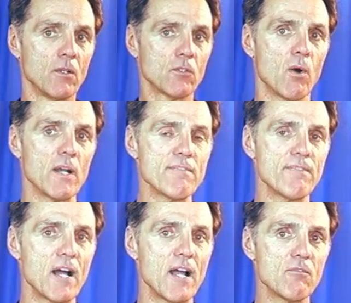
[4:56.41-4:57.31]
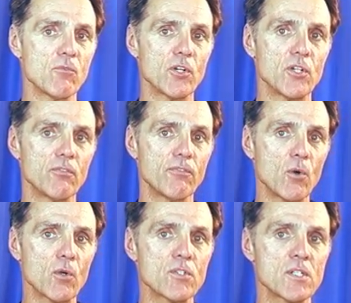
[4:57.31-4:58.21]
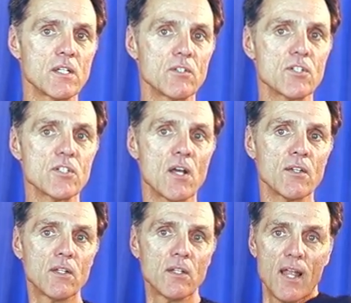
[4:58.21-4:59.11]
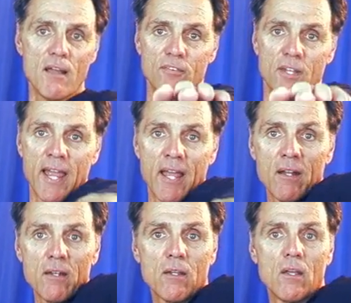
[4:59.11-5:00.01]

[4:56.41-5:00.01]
25 where you're focusing just on the left hand.